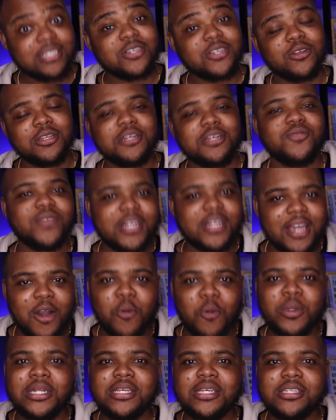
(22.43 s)
So in this video,
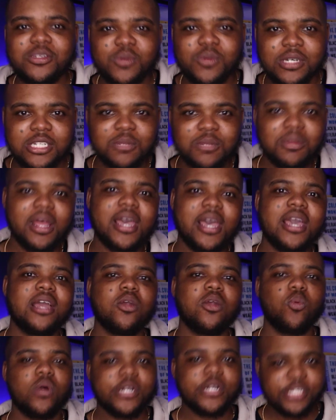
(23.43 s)
we need to
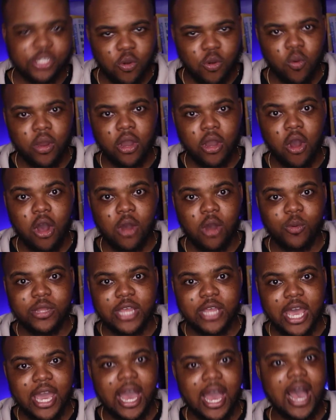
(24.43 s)
explain what is going on
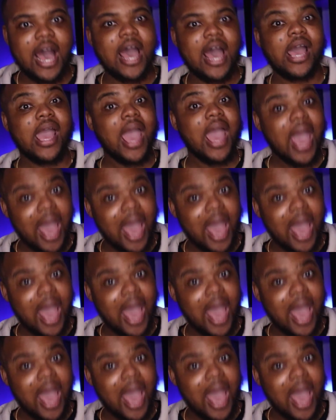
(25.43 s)
with A I,